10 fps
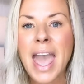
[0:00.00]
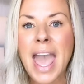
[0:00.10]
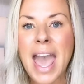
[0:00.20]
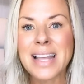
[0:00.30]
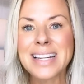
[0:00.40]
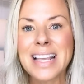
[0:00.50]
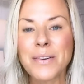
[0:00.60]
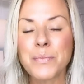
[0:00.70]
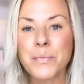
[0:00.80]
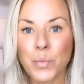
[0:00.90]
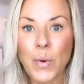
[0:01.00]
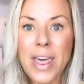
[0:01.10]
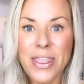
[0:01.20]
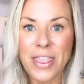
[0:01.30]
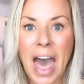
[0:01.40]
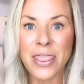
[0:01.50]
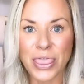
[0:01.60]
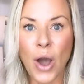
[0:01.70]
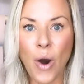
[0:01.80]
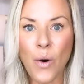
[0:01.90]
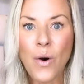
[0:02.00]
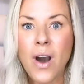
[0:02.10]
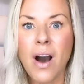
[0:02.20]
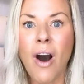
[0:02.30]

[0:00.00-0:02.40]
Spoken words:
And with that, though,